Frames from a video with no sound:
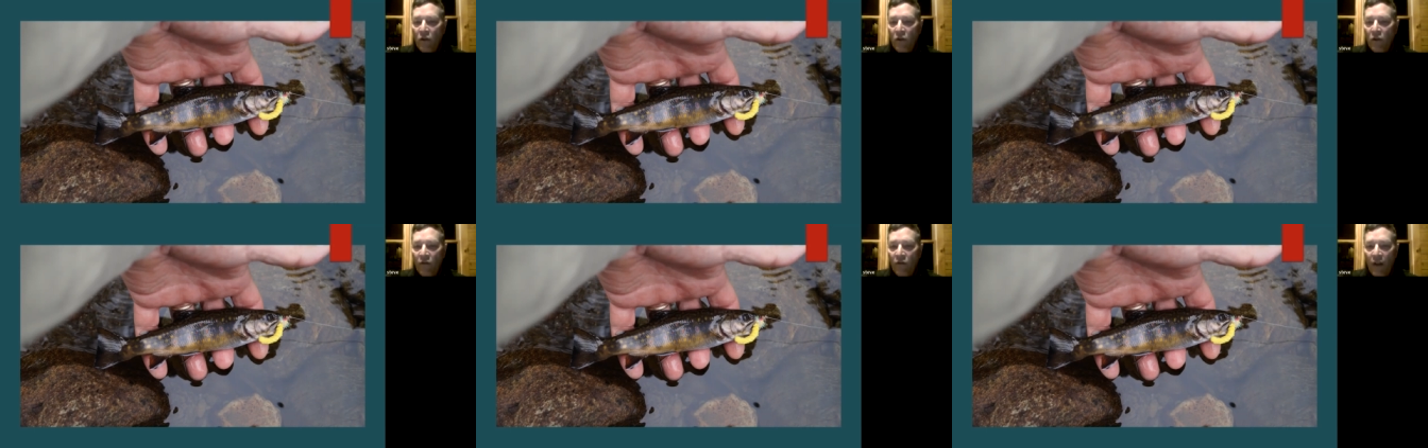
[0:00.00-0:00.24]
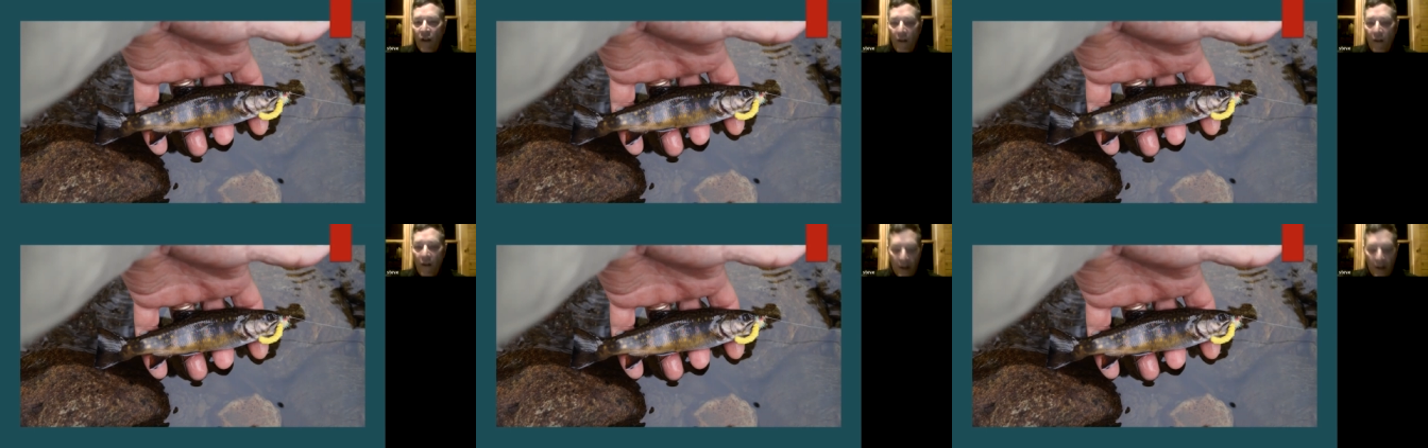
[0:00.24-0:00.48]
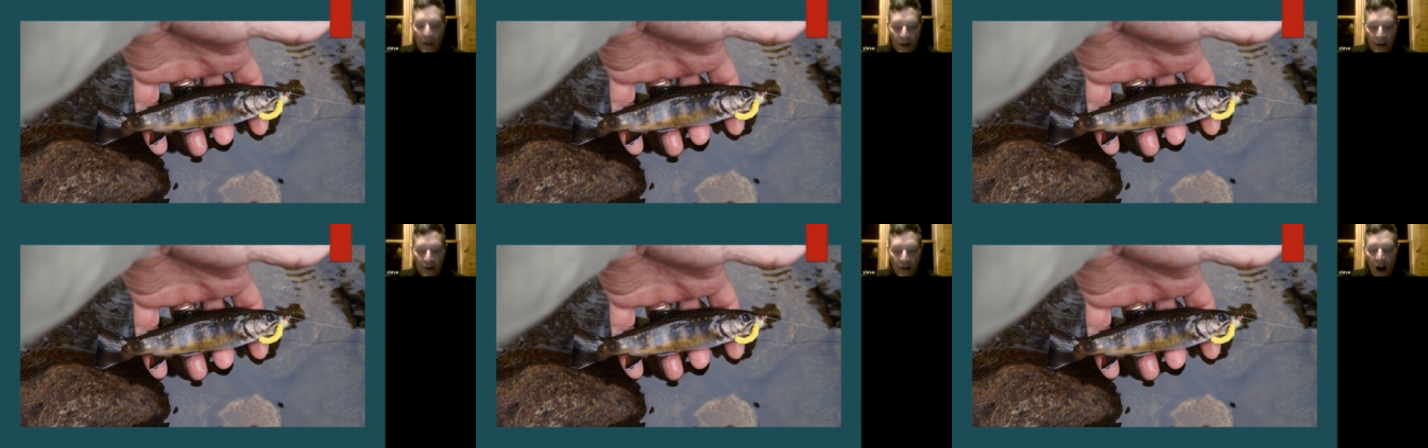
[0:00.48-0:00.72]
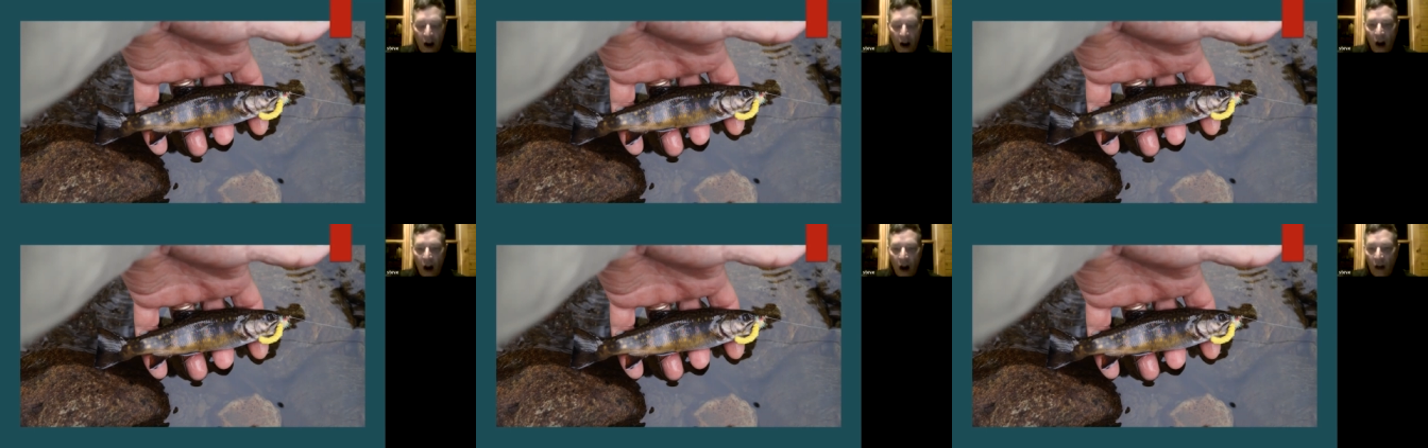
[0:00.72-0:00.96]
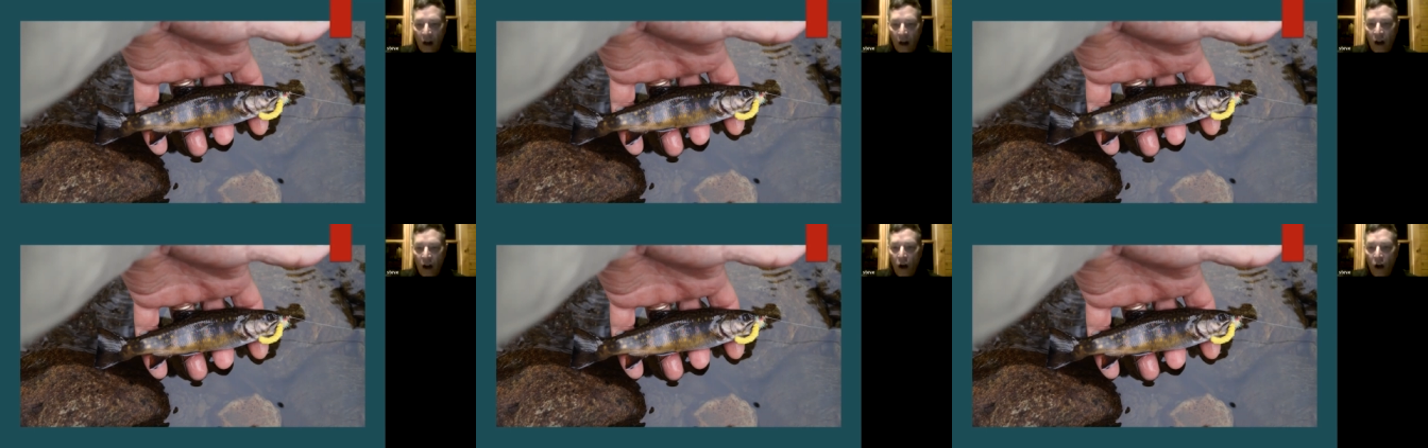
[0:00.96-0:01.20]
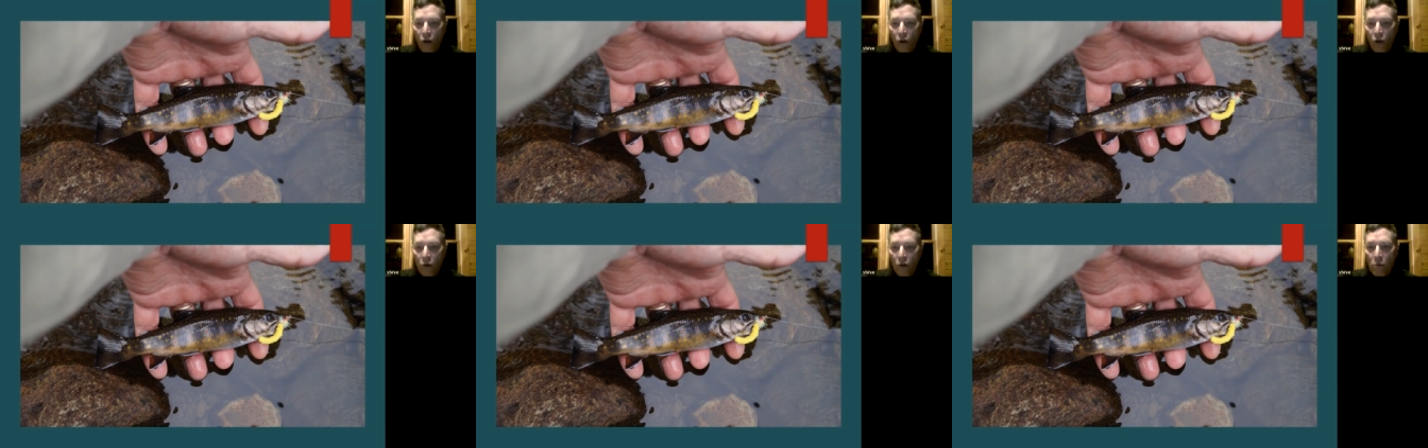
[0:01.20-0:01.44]
a very dark
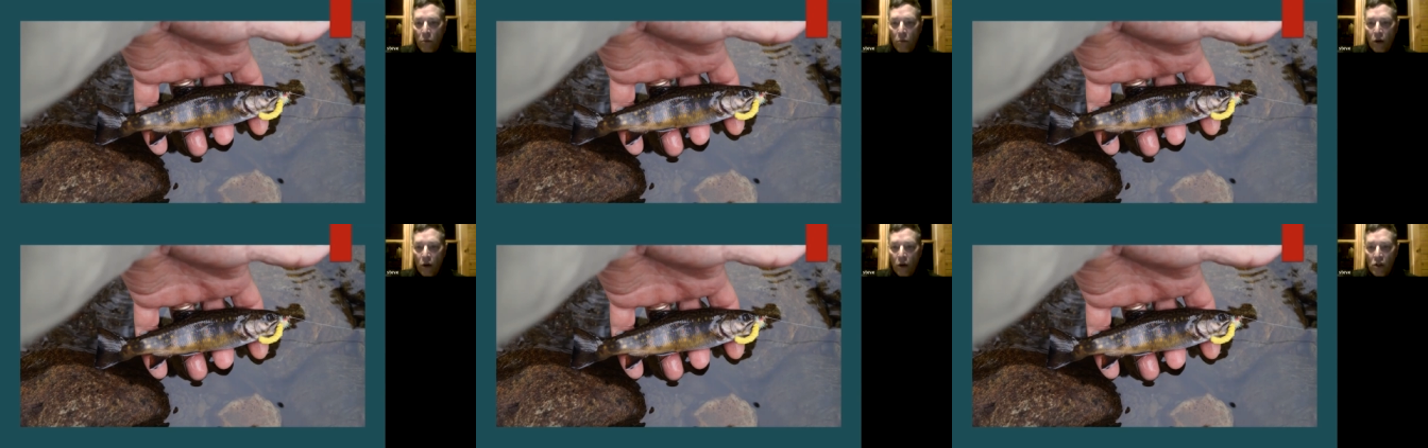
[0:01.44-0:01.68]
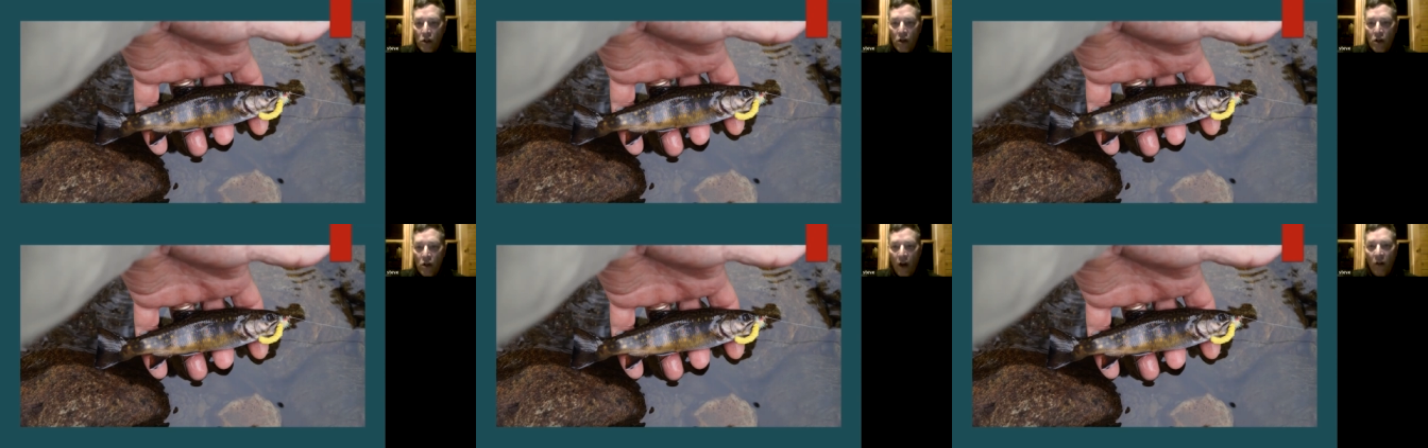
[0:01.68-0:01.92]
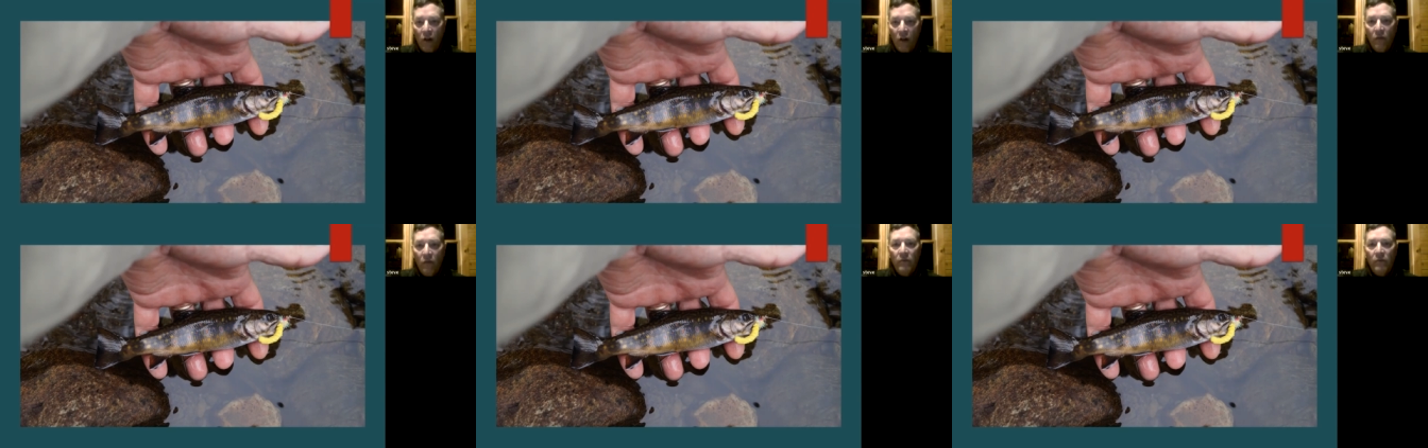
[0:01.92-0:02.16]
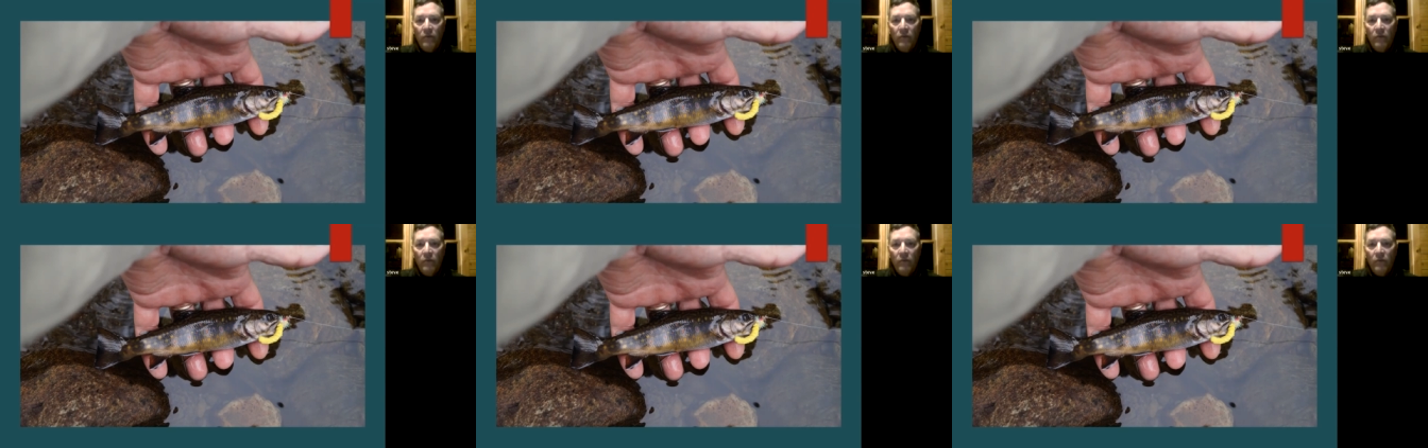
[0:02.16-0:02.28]
colored brook trout.